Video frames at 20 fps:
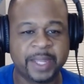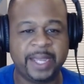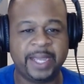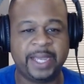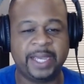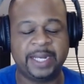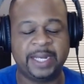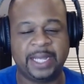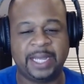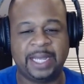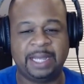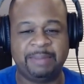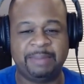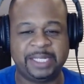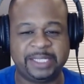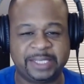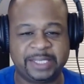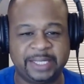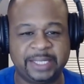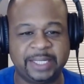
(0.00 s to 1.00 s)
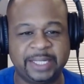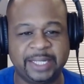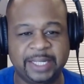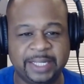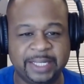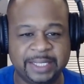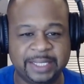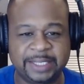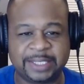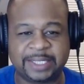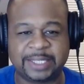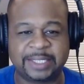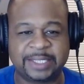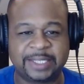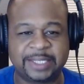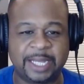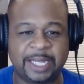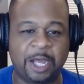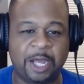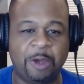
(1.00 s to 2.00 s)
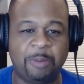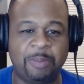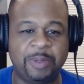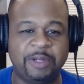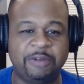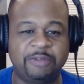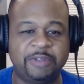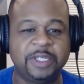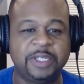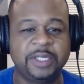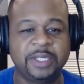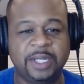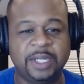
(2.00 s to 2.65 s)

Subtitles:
And basically elicits the help of